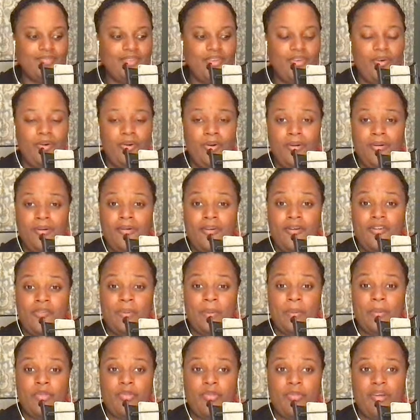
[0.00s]
or who have
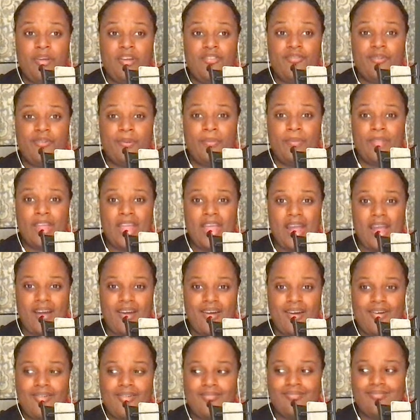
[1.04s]
been with me from the
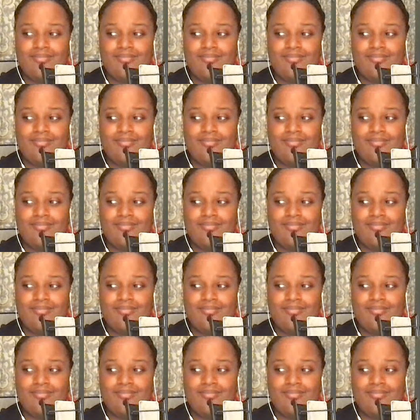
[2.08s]
get-go.